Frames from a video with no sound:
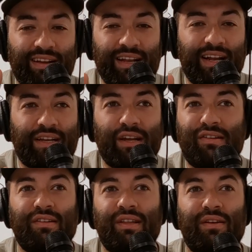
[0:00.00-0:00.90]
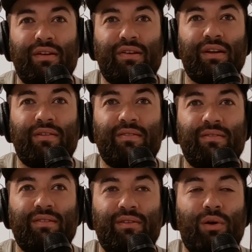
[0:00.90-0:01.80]
and I guess that they just like
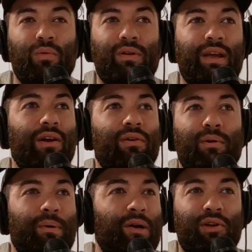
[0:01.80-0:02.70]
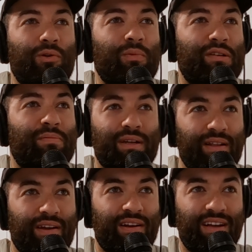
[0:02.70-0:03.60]
don't care about humans being
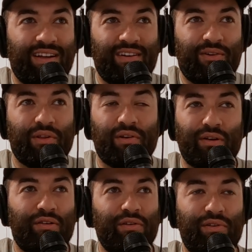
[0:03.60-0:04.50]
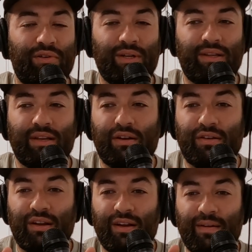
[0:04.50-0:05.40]
there, or they're just used to it. They
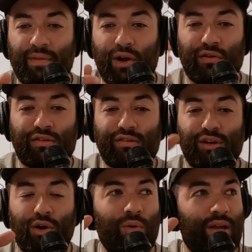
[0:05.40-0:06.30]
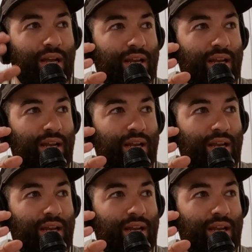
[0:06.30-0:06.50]
just. Are it, so well, maybe,